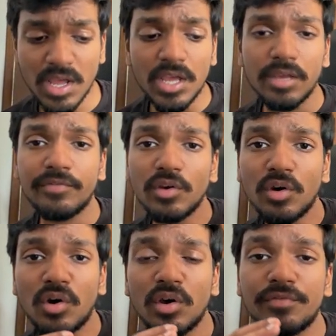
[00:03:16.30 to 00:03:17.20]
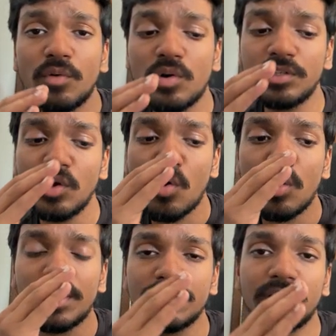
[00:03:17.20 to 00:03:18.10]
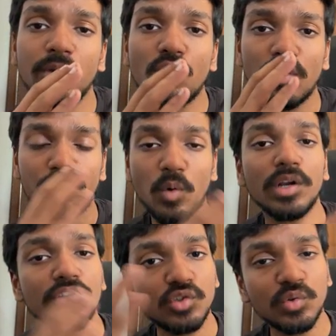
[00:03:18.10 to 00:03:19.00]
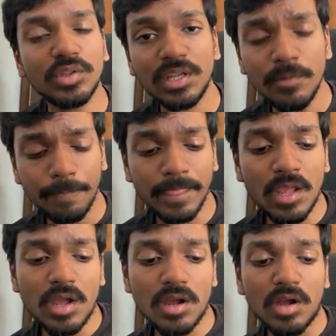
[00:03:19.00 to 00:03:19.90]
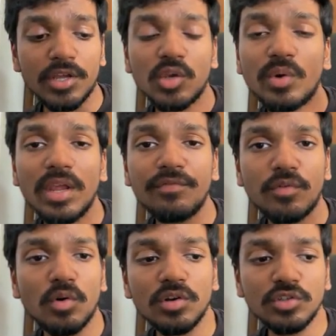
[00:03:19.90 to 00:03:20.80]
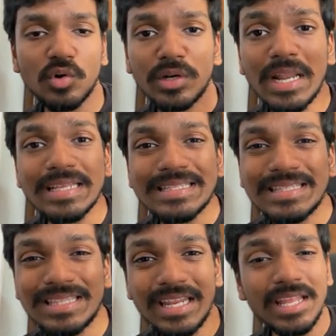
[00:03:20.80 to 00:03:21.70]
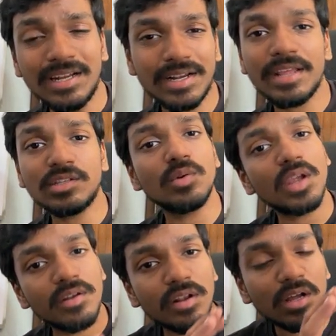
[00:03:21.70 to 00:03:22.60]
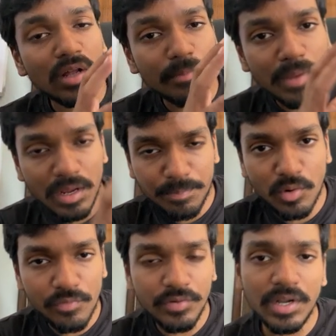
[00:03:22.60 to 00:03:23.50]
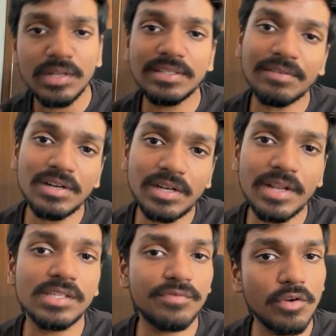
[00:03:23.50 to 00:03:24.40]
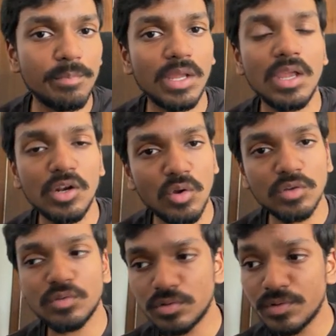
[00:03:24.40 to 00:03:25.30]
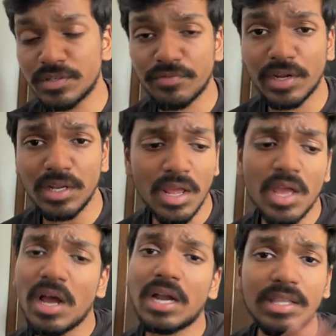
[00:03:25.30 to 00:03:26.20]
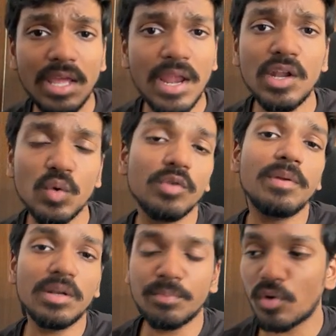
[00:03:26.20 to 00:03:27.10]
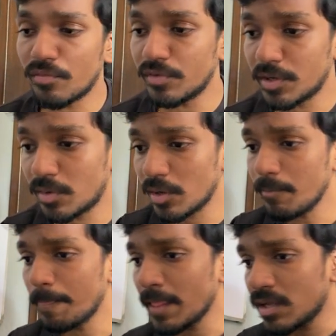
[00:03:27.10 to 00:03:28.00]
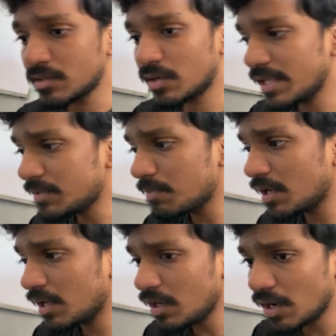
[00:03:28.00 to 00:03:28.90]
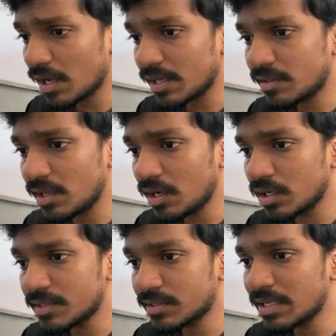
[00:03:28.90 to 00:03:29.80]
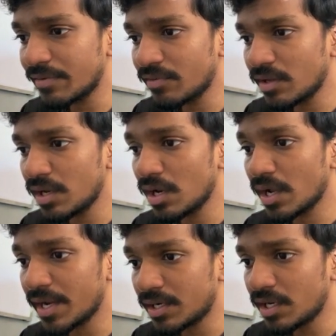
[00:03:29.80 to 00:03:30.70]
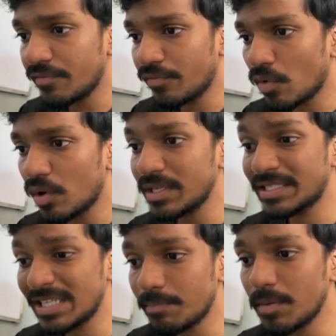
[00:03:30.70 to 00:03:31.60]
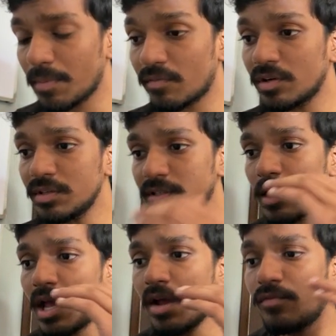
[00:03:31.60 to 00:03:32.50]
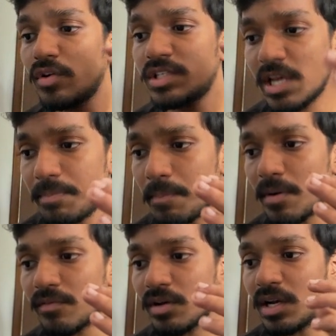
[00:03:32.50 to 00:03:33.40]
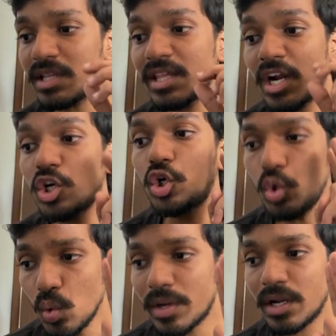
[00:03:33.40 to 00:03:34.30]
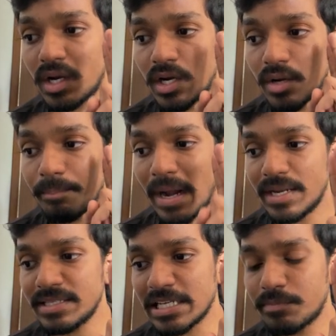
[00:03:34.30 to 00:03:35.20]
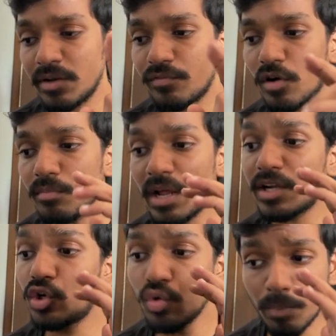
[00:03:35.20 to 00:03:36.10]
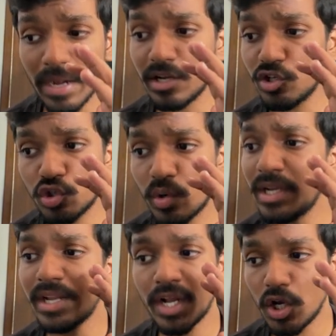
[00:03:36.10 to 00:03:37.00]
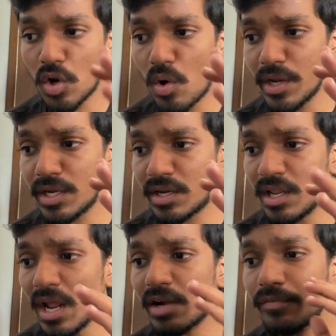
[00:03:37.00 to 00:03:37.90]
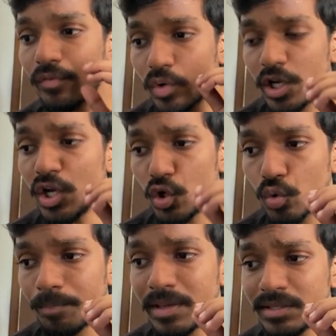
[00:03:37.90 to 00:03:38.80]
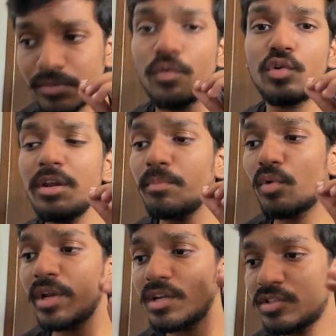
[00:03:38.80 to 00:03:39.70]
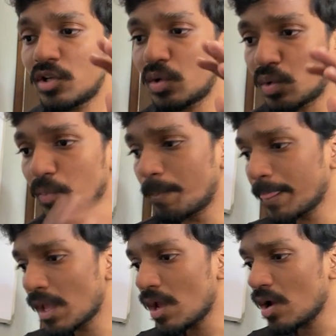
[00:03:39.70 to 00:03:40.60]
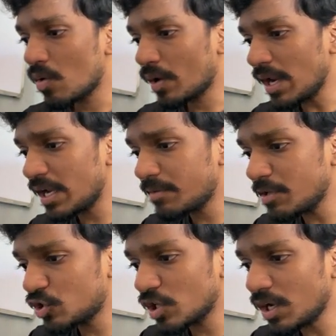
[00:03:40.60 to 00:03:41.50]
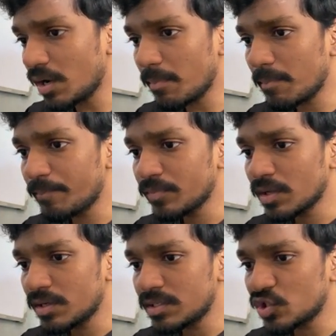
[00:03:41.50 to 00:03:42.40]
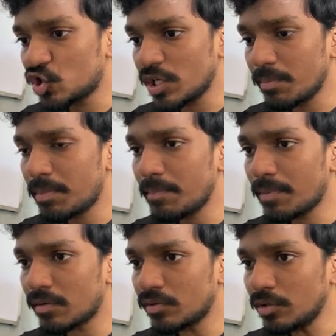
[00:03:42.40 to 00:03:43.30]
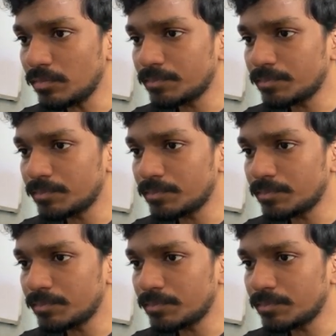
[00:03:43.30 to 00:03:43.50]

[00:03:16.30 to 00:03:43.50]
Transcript: if you're focusing on risk reward of 1 is to 3 uh, you can focus on three trades you can uh, make profit and seven trades if you're picking loss also it's fine at the end you will be in profit okay so let's begin i think uh, it's given uh, entry for jp powers for jp power there are two uh, patterns has been formed and two pattern is showing take a long entry at 14 rupees 14.02 okay let me check jp power